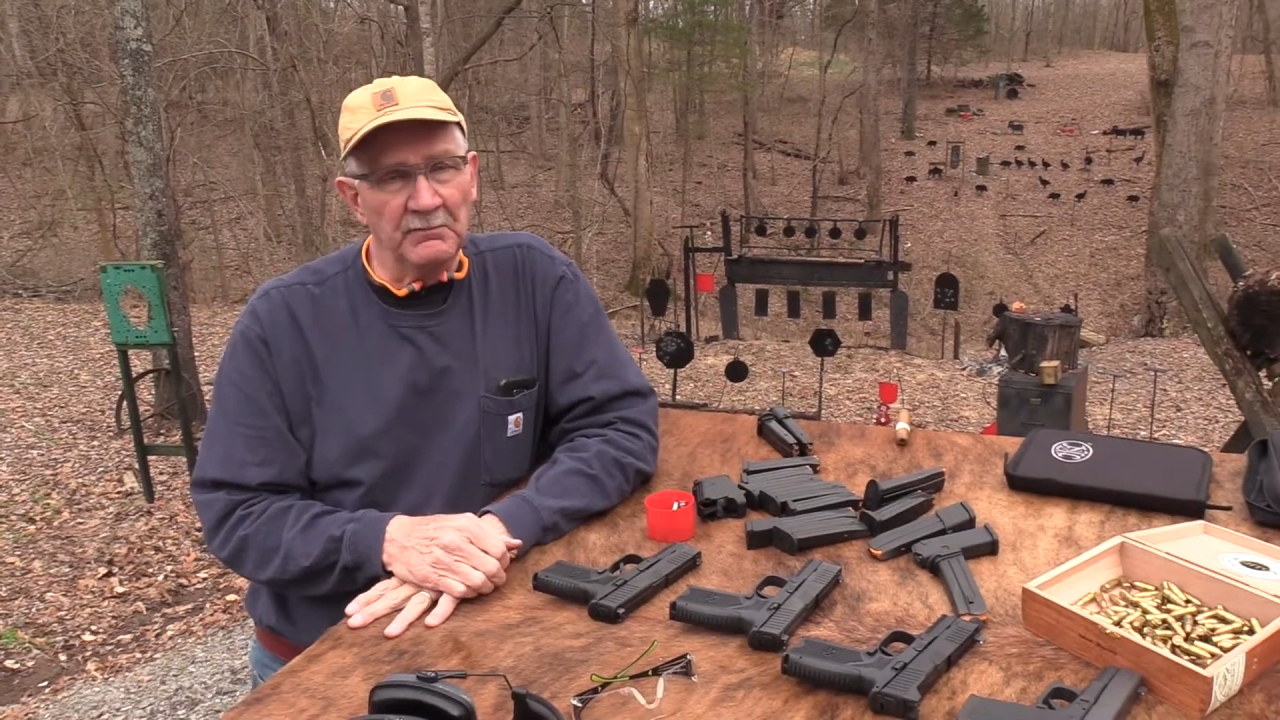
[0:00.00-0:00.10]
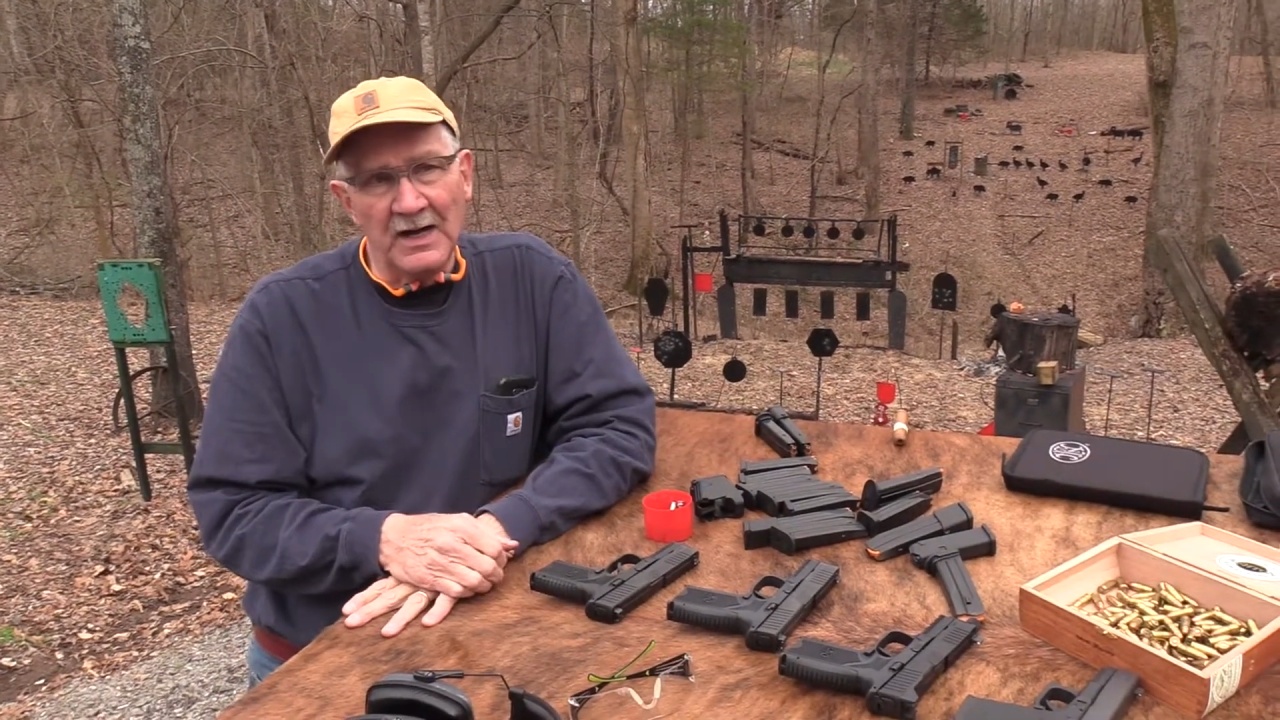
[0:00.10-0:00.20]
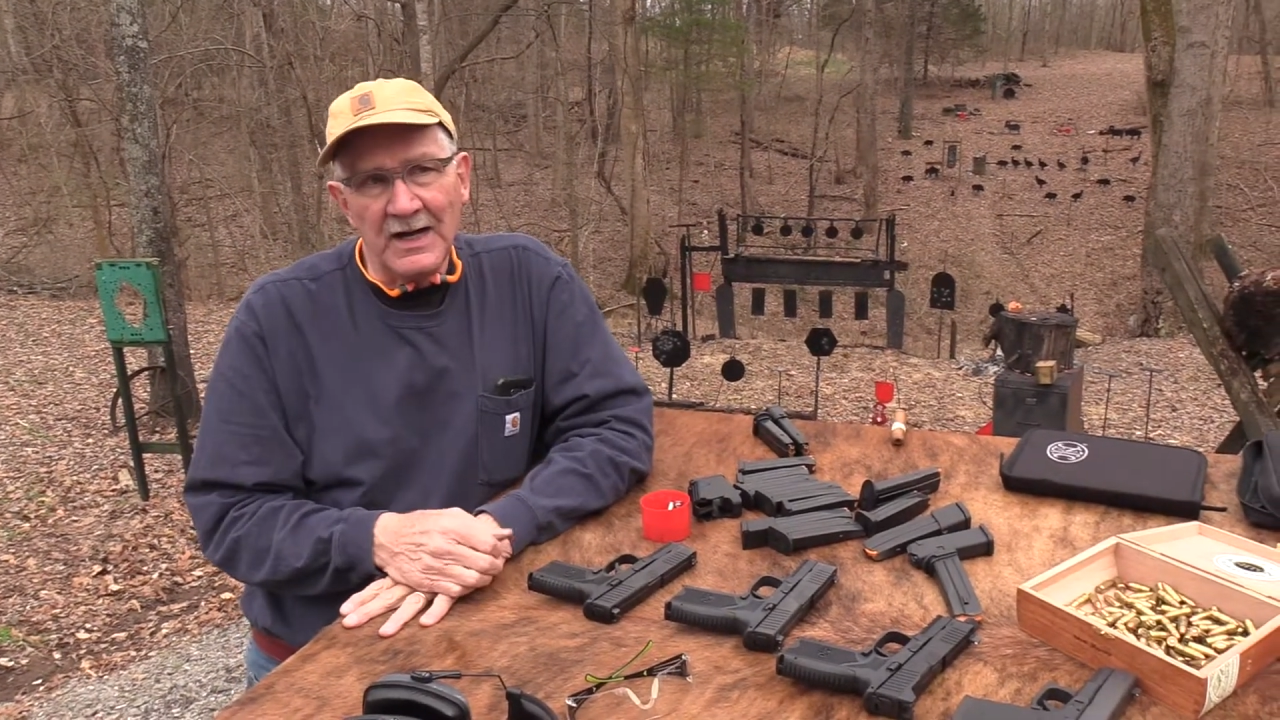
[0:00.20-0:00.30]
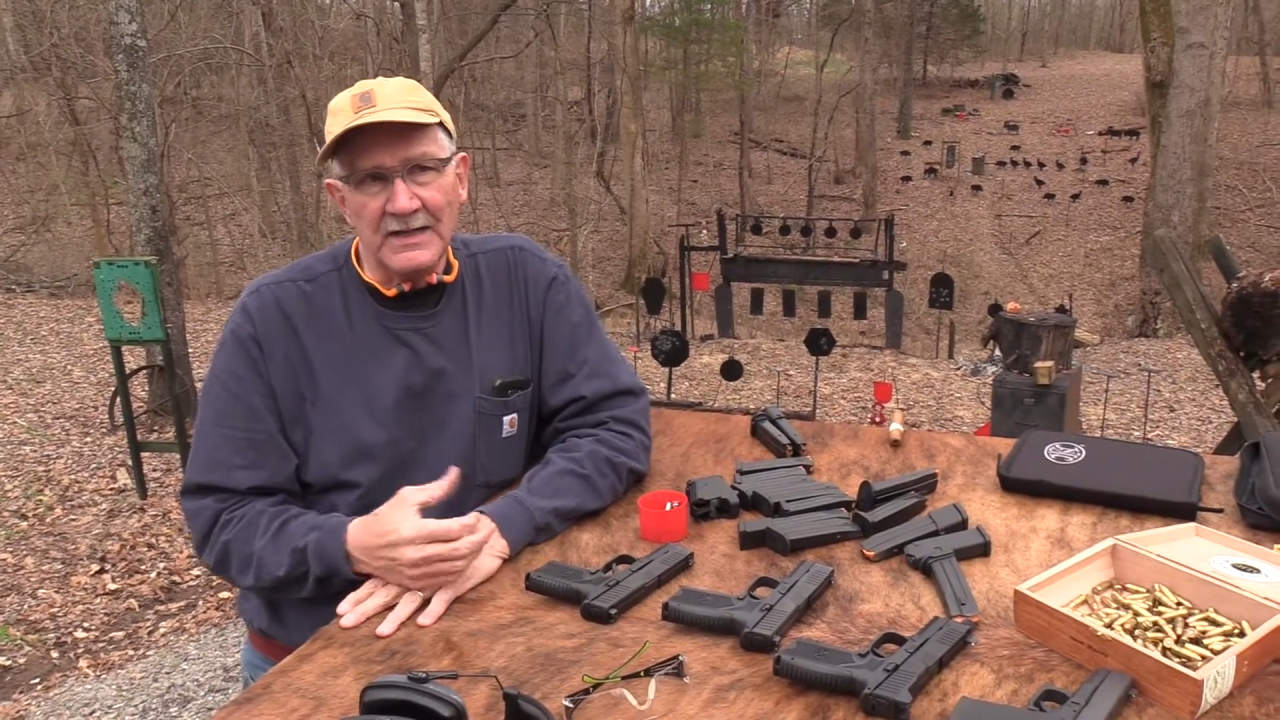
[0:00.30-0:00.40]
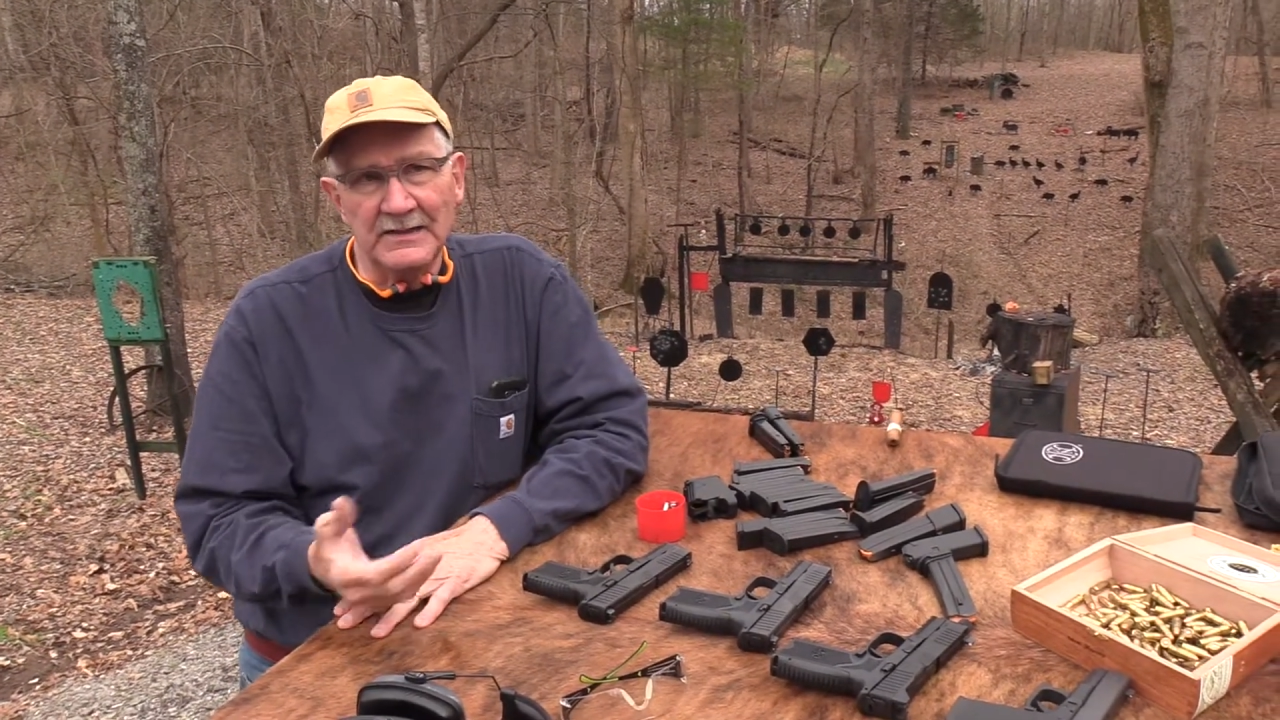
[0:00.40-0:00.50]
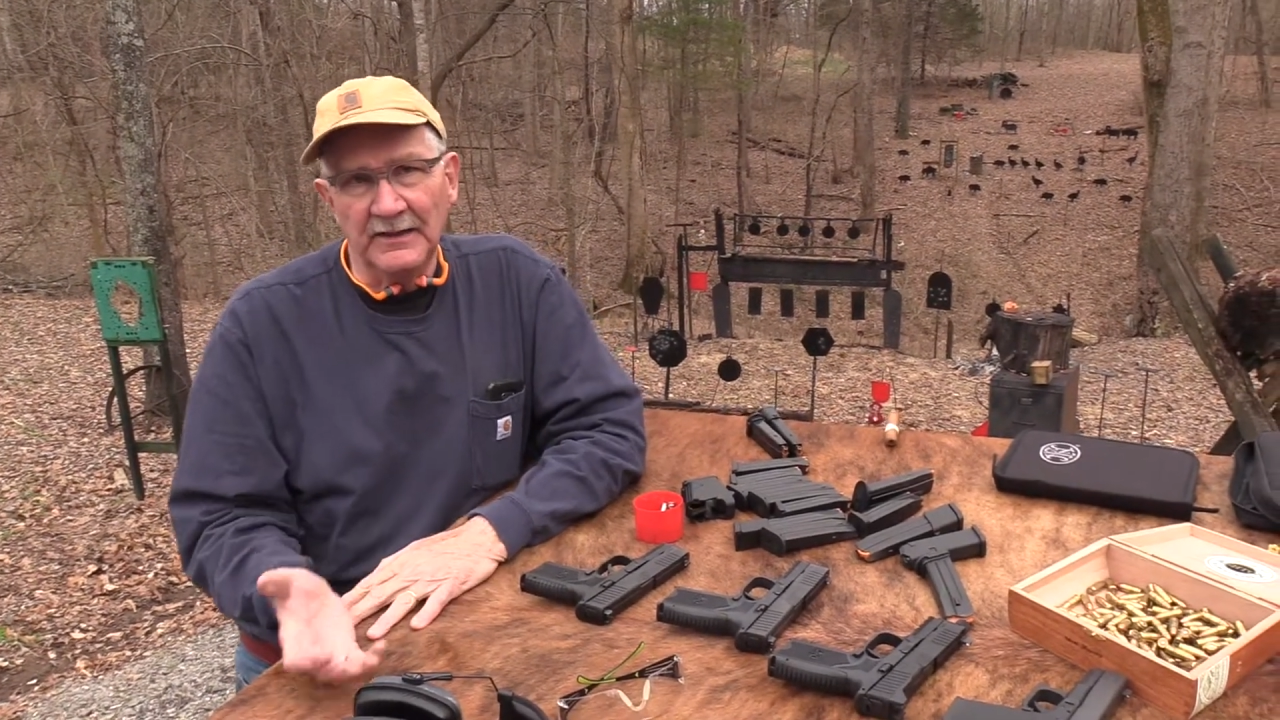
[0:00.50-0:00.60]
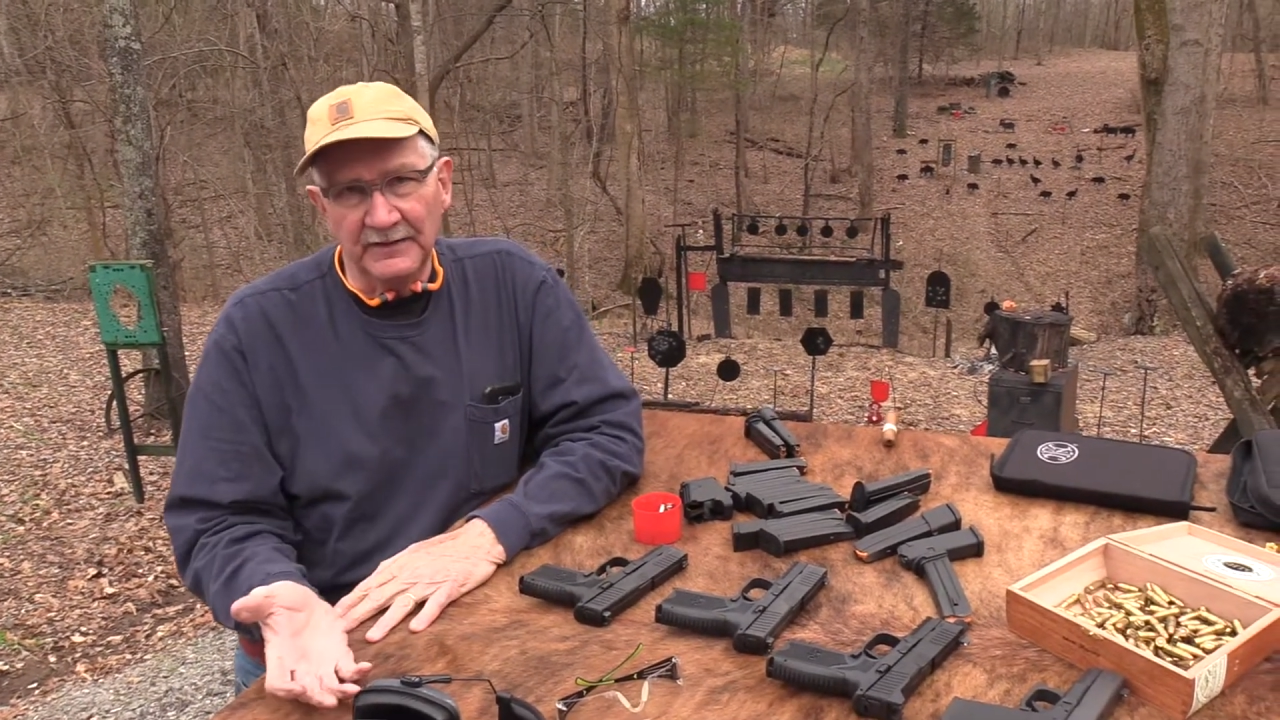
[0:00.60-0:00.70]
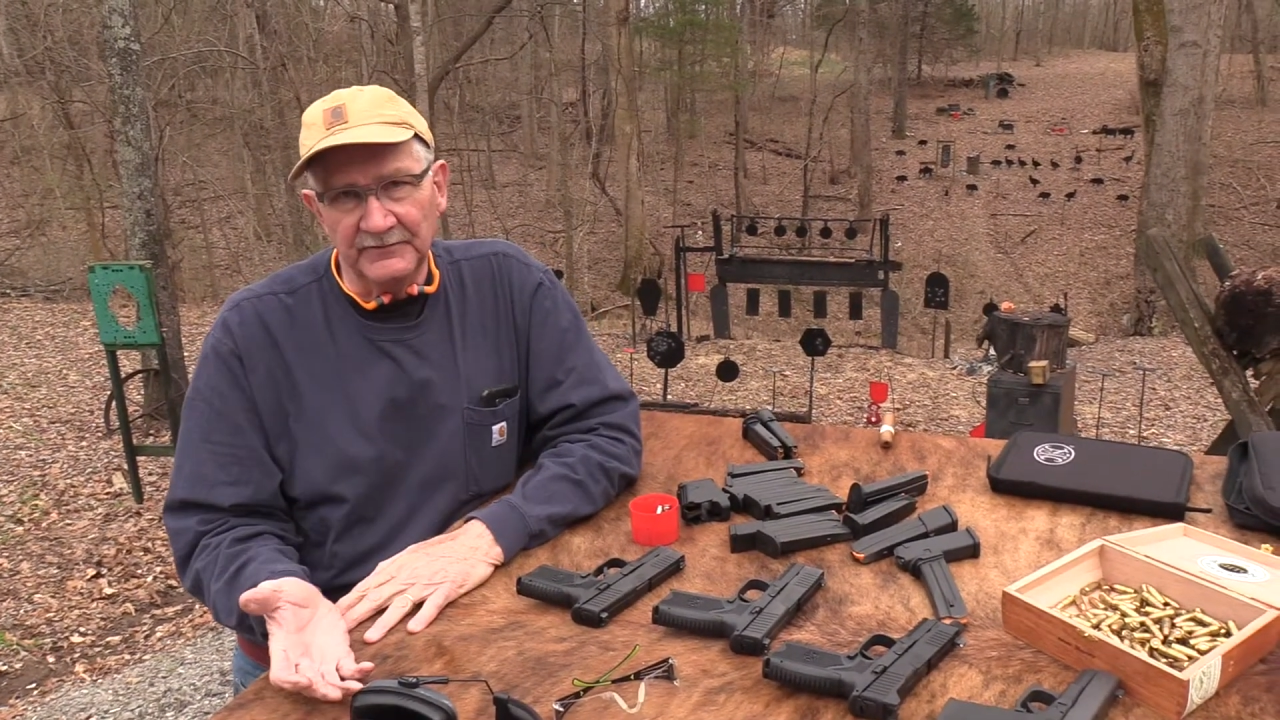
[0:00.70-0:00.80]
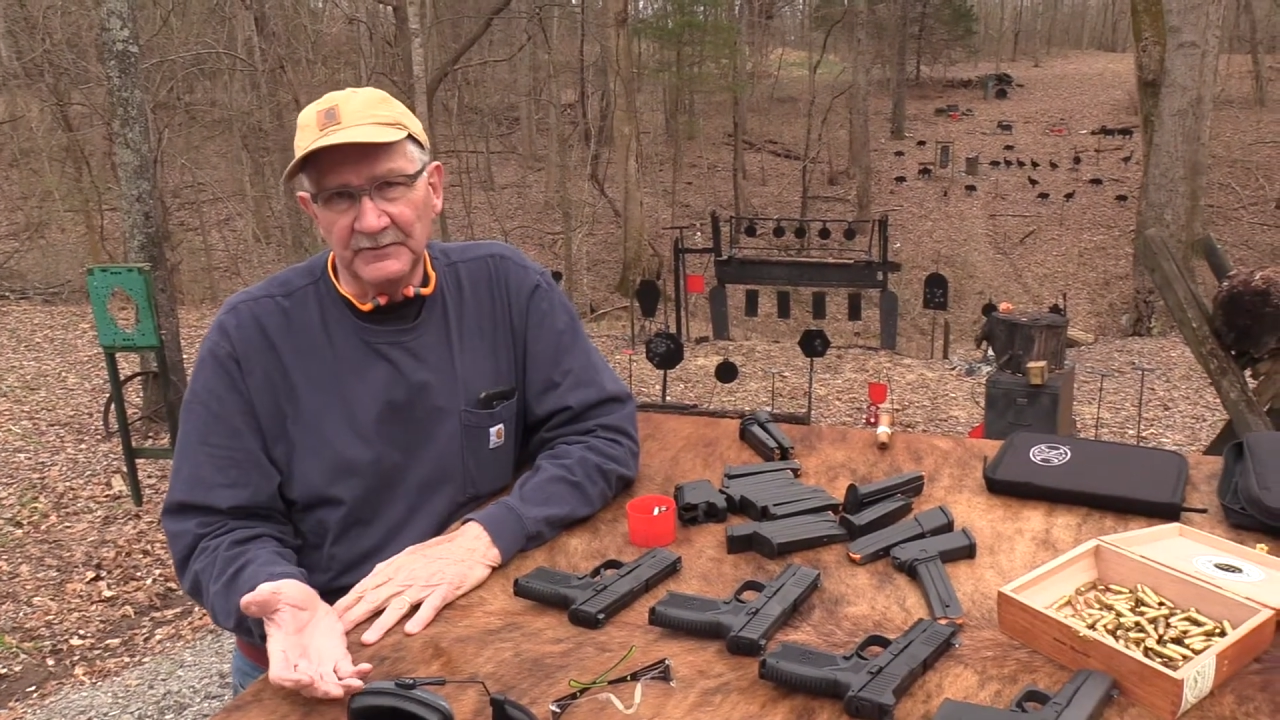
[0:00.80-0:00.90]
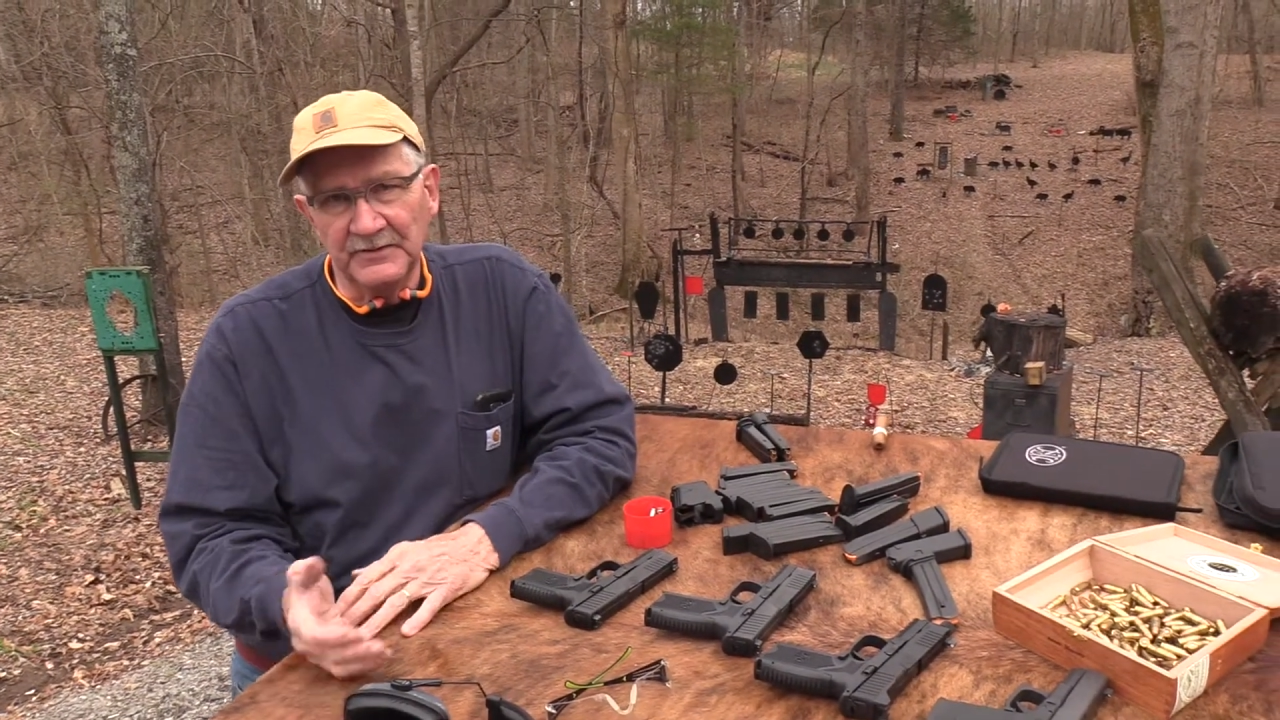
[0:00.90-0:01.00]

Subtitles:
mind having,